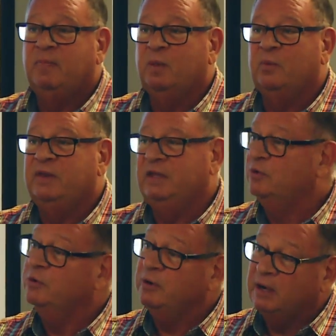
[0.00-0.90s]
when they
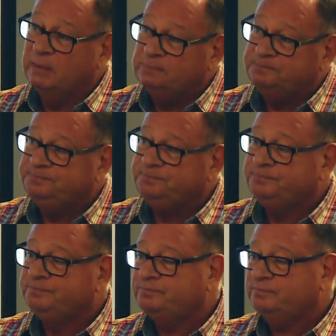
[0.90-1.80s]
grew up.
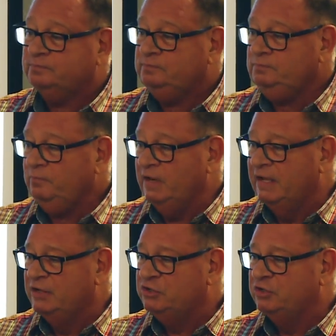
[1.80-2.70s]

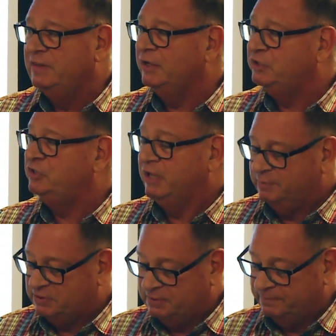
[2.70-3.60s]
And so that
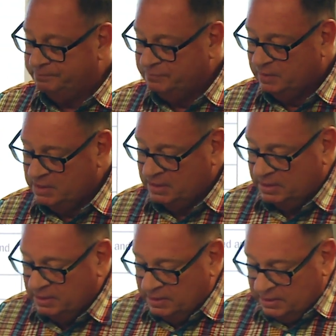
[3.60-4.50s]
shapes them.
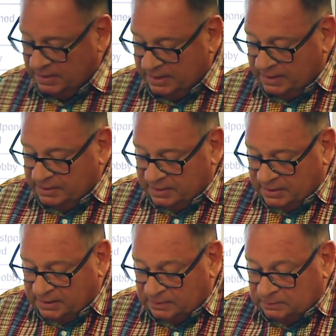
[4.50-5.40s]

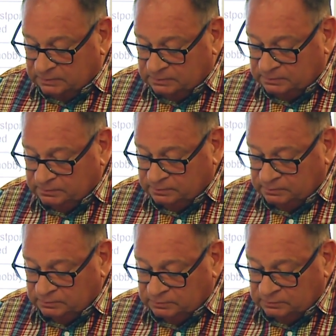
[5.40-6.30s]
And
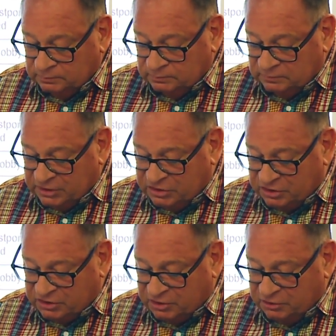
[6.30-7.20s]
this
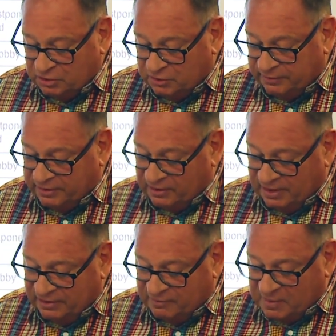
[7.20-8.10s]
just goes over their
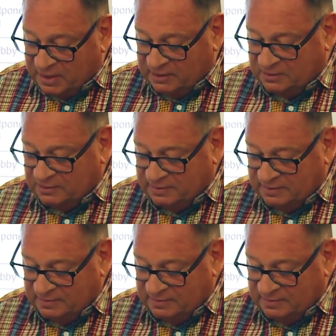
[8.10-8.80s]
life motto,